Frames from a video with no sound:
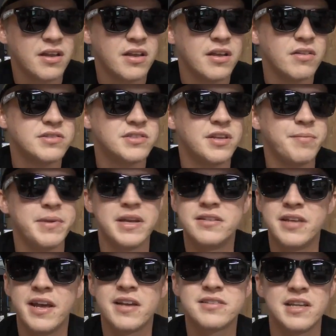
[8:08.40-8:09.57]
send me a
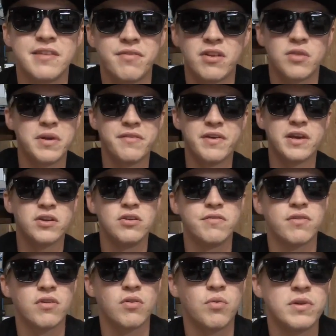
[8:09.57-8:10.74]
text? I live all the way in
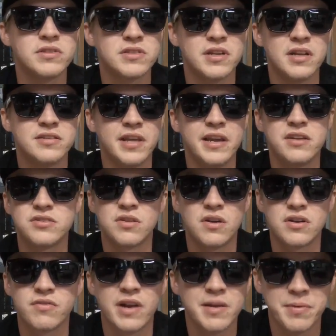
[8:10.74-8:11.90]
Vancouver. What's gonna take so long
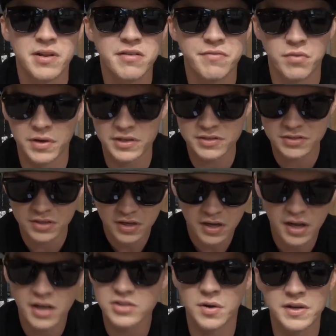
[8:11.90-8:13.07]
to write up an invoice?
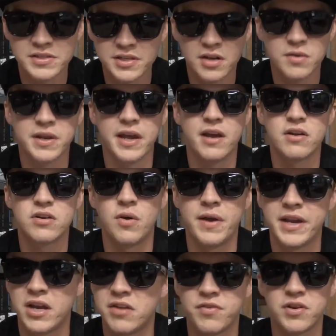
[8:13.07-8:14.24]
So I said, okay, I'll go
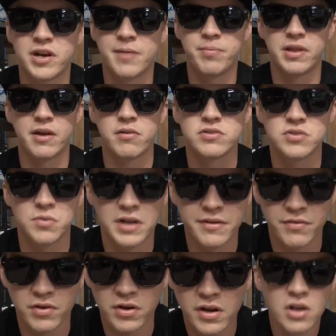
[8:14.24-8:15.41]
hang out for a couple hours or
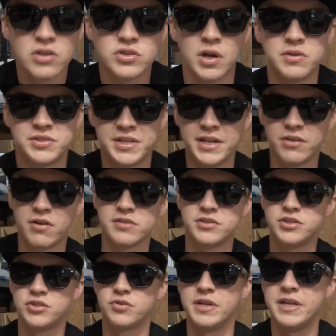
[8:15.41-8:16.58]
whatever. So I was sitting across the
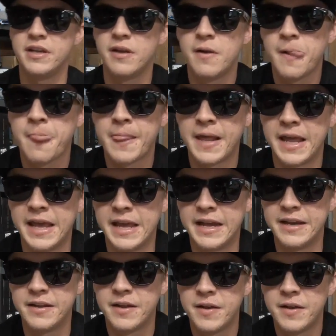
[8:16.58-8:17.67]
street and